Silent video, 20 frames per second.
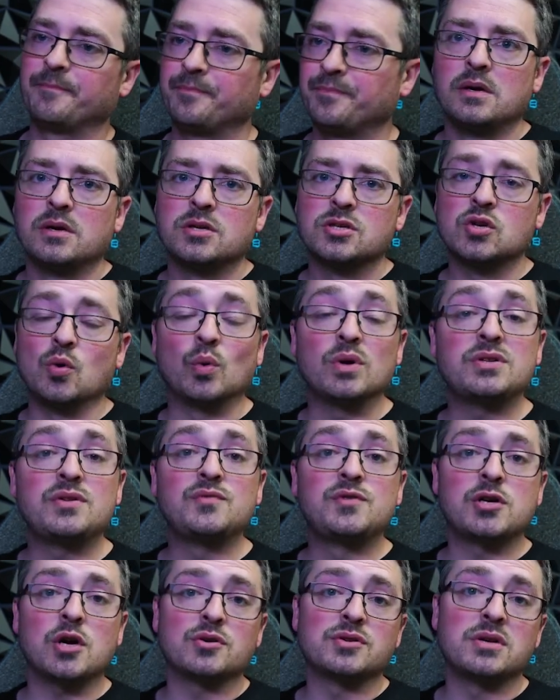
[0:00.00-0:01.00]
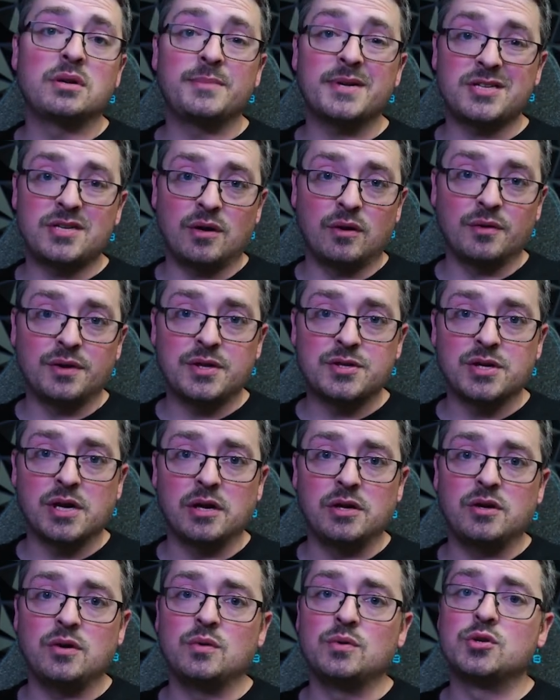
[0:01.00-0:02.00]
So once you've chosen the material that you're
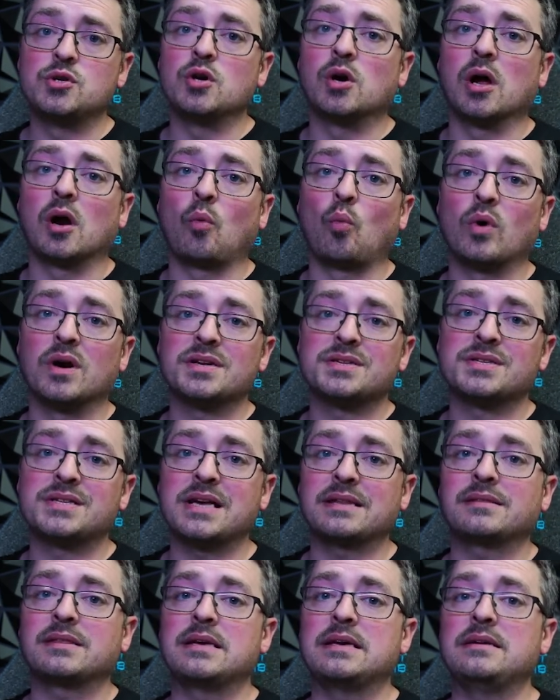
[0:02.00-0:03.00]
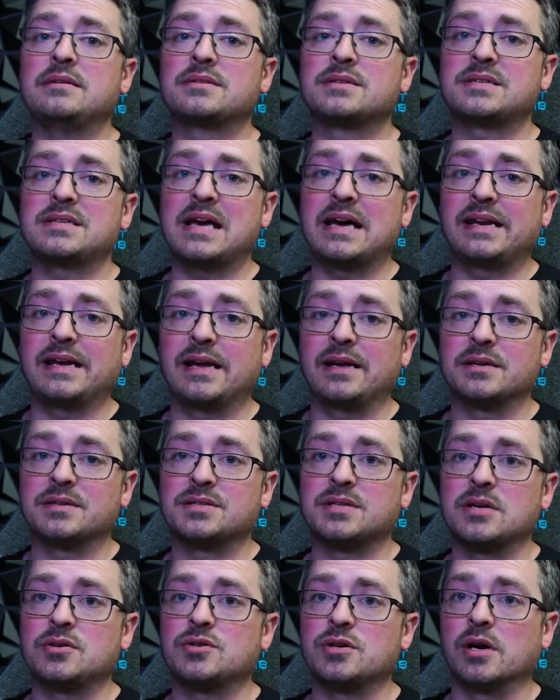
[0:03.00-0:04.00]
going to use, you're going to want to set the settings
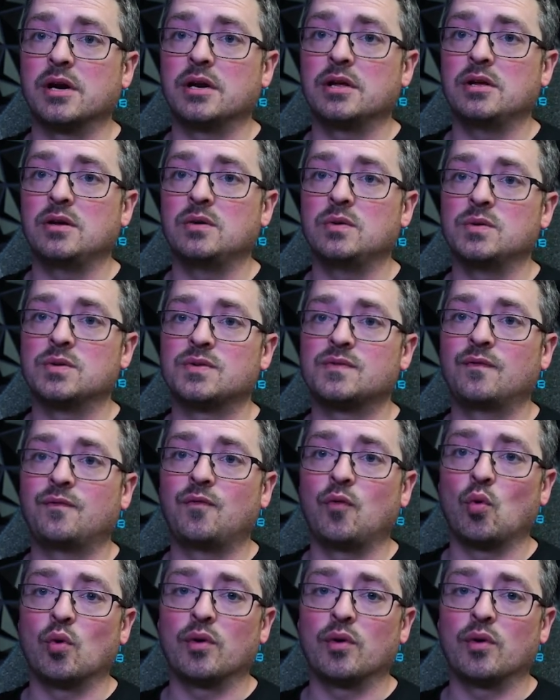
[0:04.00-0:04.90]
that you're going to use for